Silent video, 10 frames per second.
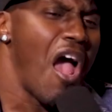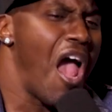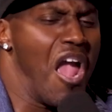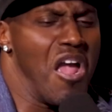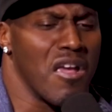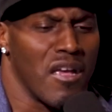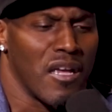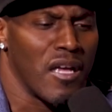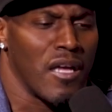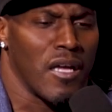Hey,
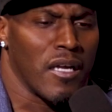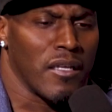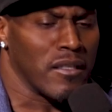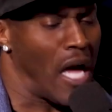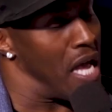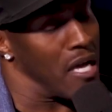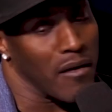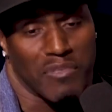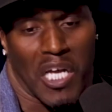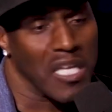I'm
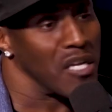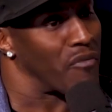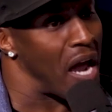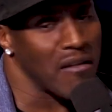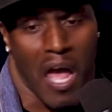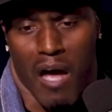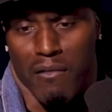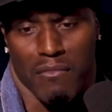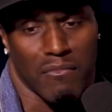telling you right now,